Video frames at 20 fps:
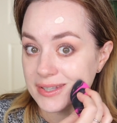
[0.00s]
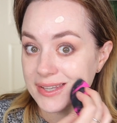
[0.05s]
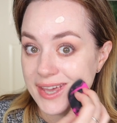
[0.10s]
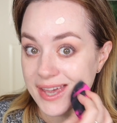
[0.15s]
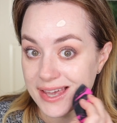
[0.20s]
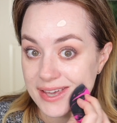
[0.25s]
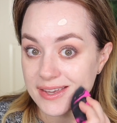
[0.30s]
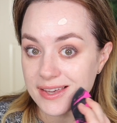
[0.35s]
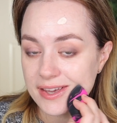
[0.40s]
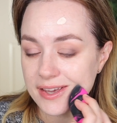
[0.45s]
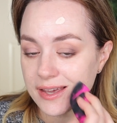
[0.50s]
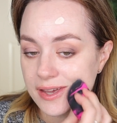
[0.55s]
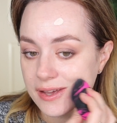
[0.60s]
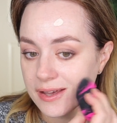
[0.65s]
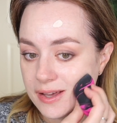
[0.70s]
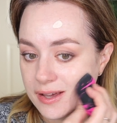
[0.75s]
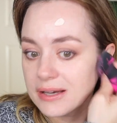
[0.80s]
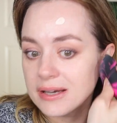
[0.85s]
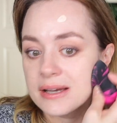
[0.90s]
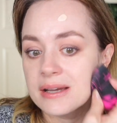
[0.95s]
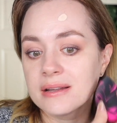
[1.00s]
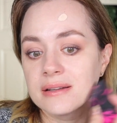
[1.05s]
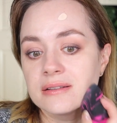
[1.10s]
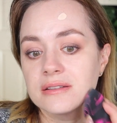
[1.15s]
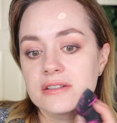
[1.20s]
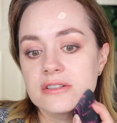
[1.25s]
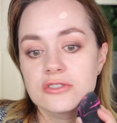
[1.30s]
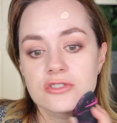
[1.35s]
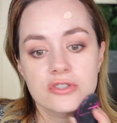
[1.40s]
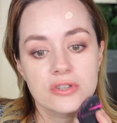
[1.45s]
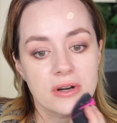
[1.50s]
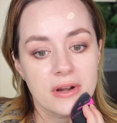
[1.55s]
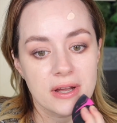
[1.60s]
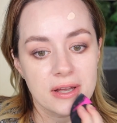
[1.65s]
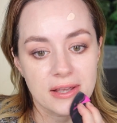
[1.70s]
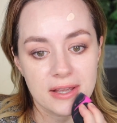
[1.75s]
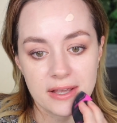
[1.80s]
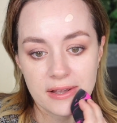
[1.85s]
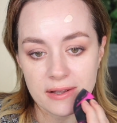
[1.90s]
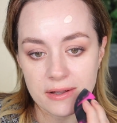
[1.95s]
cakey and
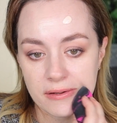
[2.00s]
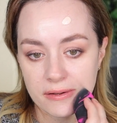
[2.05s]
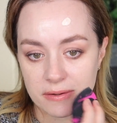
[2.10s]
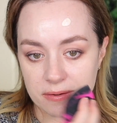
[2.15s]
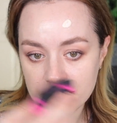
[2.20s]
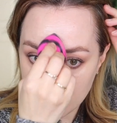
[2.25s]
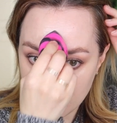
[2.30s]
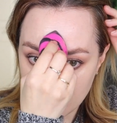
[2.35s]
drying.